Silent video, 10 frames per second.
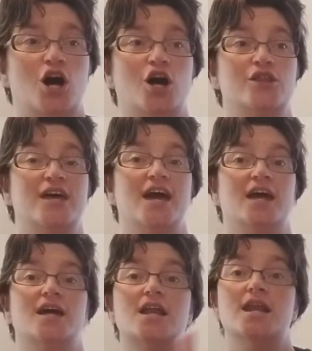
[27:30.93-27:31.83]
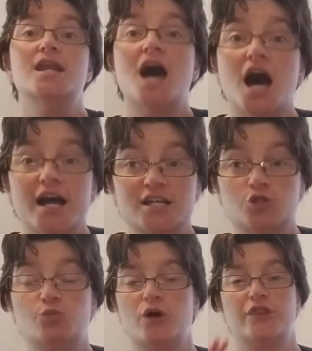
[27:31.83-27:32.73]
Are they
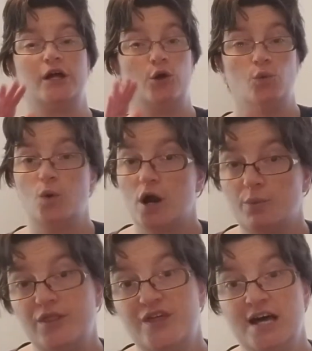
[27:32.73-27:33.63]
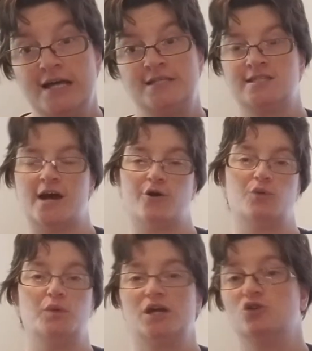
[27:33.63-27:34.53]
nice? Will they go to war with us? How
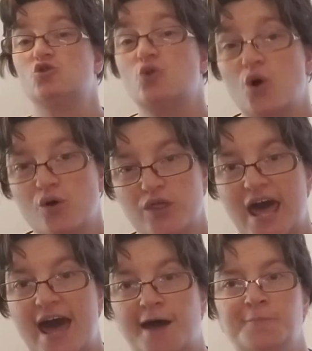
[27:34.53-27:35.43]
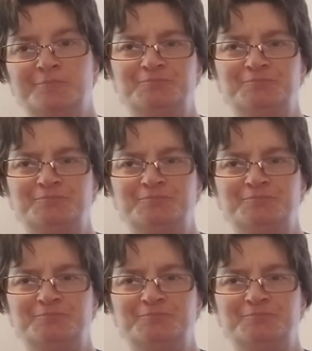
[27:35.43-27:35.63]
can we control that?